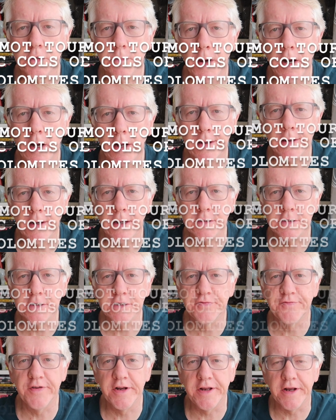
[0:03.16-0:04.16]
to my
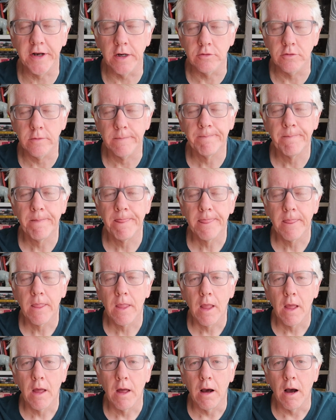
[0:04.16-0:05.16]
latest video.
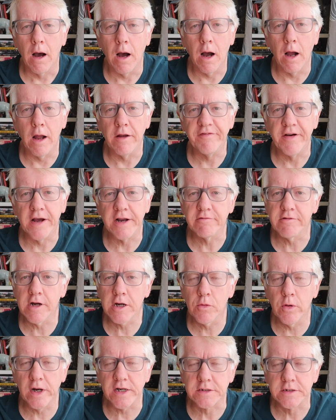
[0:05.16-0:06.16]
I've had a
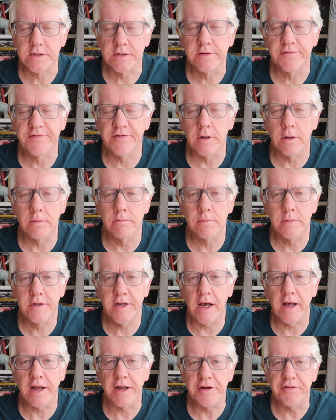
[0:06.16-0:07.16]
request from
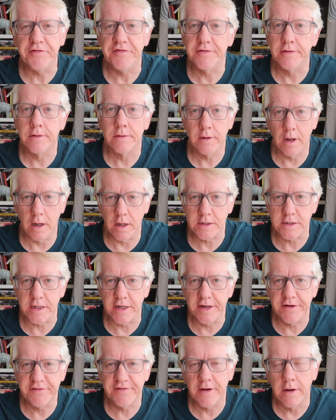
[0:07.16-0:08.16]
Dave. Hi
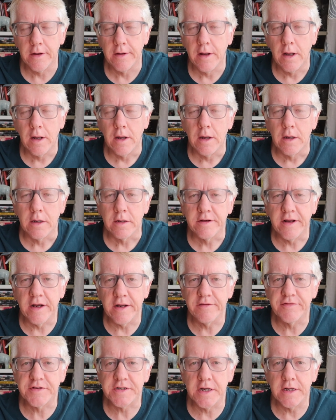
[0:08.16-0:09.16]
Dave.
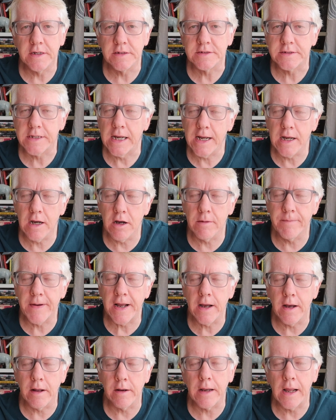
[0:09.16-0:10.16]
Dave says, how
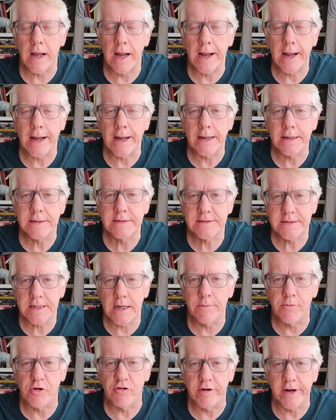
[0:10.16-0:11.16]
about a
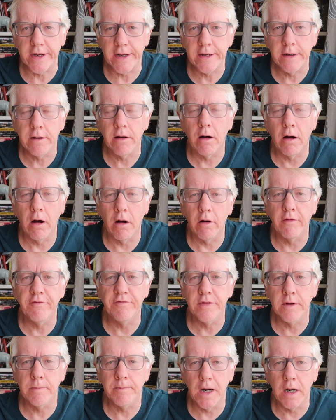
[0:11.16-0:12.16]
summary
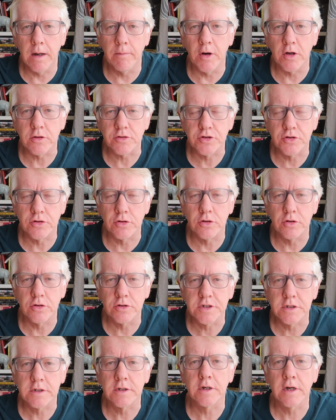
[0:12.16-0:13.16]
of the Marmot
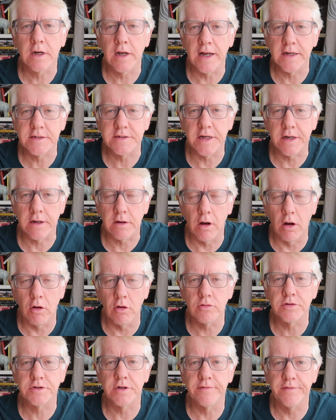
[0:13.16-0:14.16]
Tours Classic
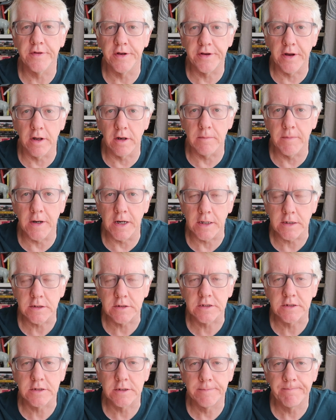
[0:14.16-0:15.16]
Cols of the
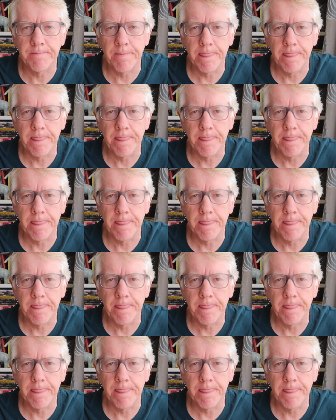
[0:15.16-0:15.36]
Dolomites?